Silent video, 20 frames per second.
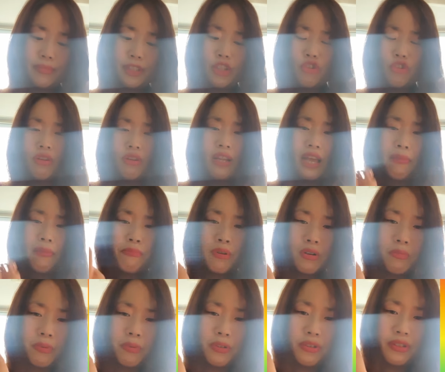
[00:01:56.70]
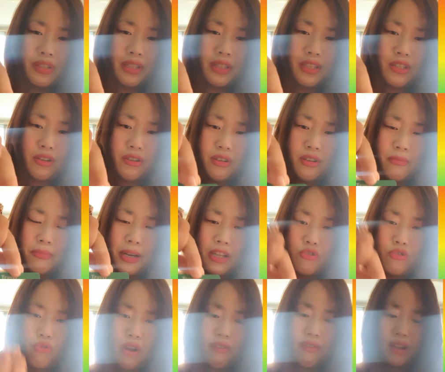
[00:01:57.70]
your life purpose is all
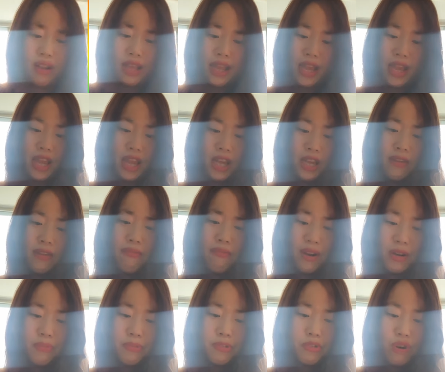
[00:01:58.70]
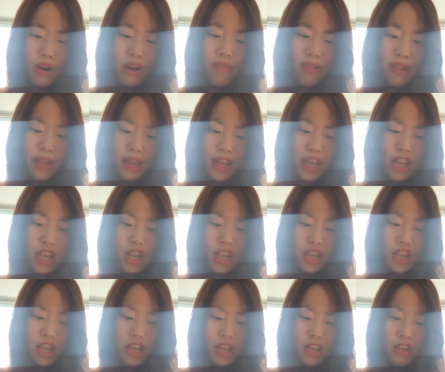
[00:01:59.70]
about traveling, involves traveling.
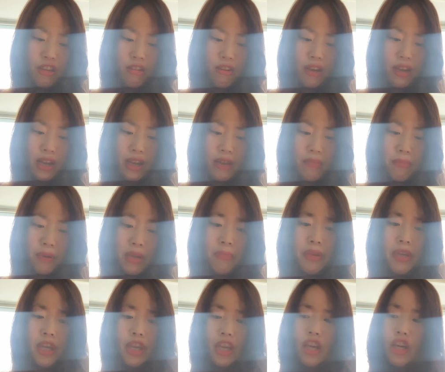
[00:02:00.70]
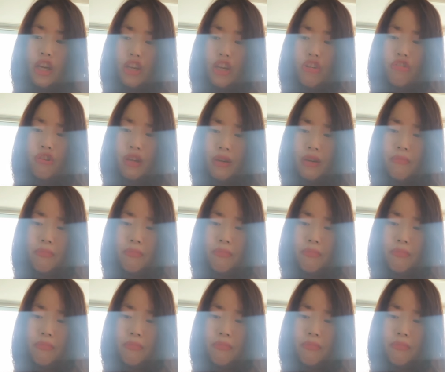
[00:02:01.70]
Okay, maybe you can